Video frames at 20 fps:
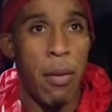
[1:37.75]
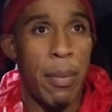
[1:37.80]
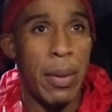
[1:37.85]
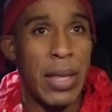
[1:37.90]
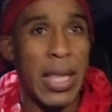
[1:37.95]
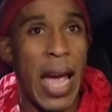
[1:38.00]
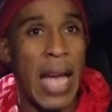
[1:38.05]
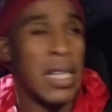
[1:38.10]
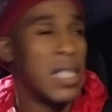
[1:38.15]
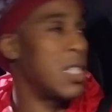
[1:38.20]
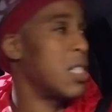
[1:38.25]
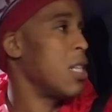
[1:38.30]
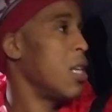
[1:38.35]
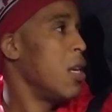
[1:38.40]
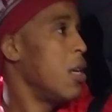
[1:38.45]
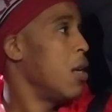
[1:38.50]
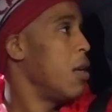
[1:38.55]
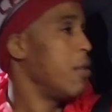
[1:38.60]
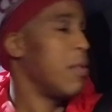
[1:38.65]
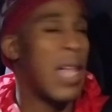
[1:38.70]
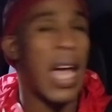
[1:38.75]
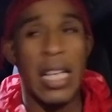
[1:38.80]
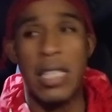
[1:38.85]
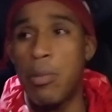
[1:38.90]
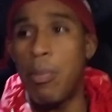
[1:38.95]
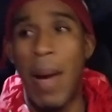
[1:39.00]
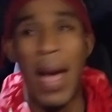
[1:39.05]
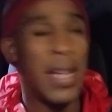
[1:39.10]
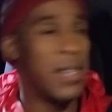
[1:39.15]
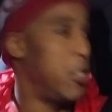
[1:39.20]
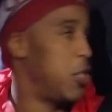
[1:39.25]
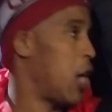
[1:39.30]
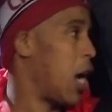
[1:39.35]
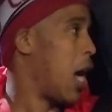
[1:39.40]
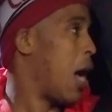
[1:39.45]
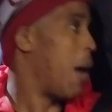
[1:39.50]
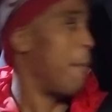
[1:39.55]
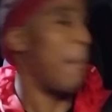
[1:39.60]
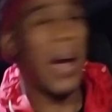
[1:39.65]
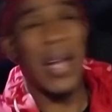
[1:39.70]
But that's my
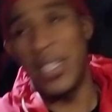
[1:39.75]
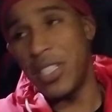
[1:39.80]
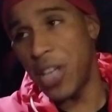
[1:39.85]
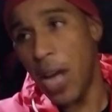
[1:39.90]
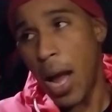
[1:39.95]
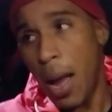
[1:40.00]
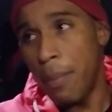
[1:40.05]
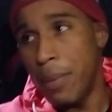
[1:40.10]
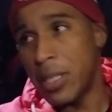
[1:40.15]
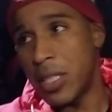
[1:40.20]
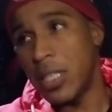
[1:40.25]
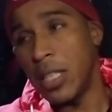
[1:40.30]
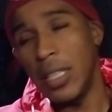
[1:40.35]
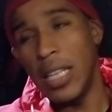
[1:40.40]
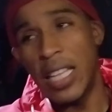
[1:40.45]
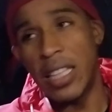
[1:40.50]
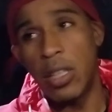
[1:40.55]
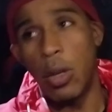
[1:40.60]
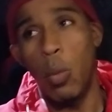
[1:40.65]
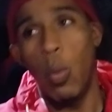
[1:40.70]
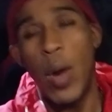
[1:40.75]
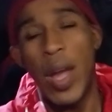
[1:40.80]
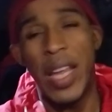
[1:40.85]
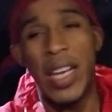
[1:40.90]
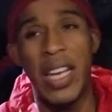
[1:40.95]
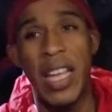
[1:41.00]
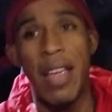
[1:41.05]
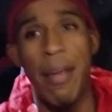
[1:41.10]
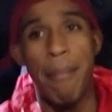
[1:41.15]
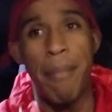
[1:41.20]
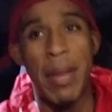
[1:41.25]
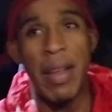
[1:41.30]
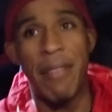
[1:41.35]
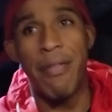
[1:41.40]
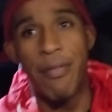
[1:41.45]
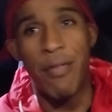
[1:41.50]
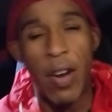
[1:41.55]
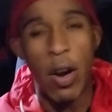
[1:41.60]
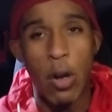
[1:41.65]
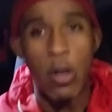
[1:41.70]
job. My job is to let the wind hit me
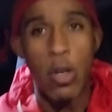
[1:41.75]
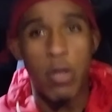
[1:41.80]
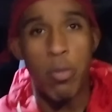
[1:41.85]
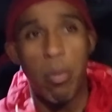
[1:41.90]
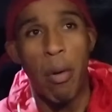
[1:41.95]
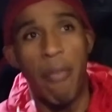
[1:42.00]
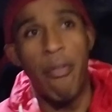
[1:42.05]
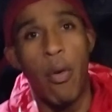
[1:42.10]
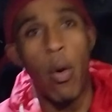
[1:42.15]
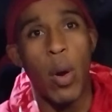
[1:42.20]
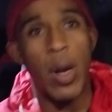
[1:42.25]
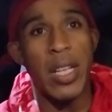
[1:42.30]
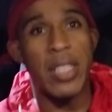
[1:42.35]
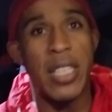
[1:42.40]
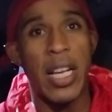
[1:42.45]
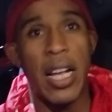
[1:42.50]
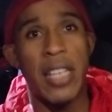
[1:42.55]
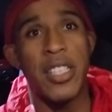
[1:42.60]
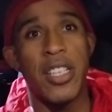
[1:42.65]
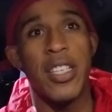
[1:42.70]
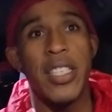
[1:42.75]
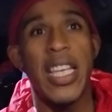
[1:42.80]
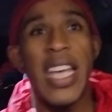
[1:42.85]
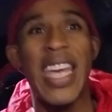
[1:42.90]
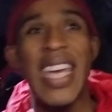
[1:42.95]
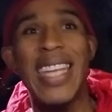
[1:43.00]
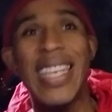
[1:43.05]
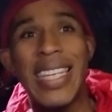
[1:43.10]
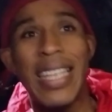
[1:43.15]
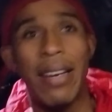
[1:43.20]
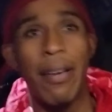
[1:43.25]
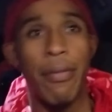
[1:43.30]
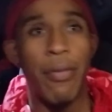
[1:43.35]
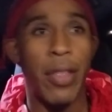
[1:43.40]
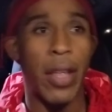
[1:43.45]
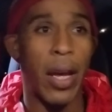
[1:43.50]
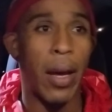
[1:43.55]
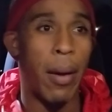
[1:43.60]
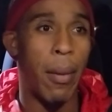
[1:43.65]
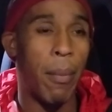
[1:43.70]
first before it touches any of
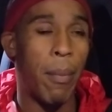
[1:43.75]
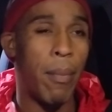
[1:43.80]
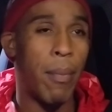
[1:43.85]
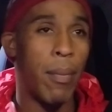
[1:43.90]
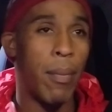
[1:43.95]
them.